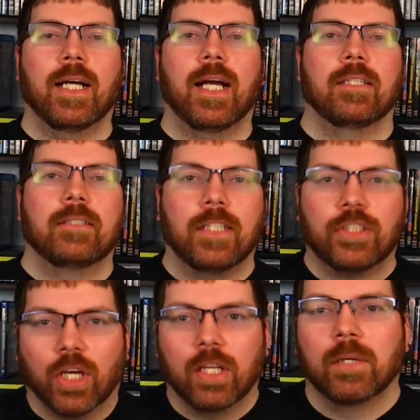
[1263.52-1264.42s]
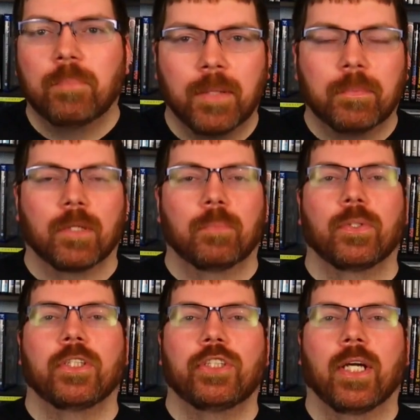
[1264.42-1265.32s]
gotta teach other people to
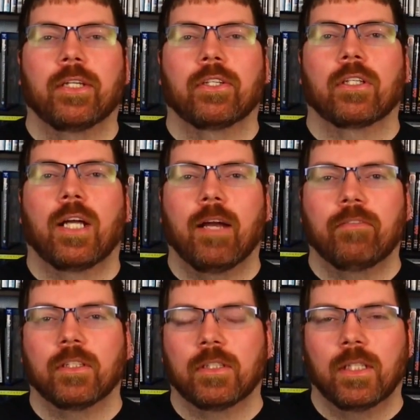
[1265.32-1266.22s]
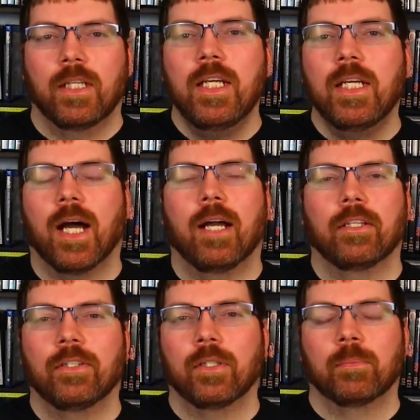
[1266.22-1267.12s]
appreciate their life because he got
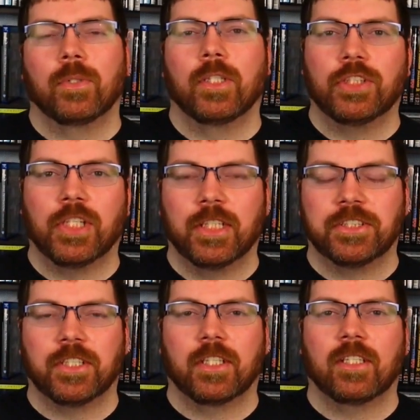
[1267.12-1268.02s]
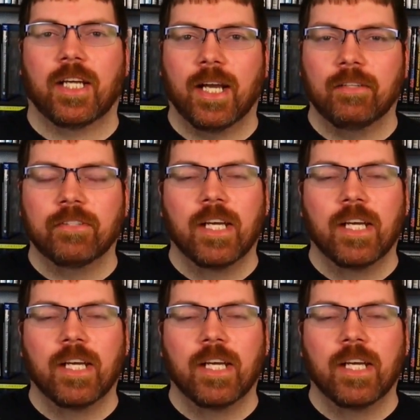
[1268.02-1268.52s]
a new appreciation on life.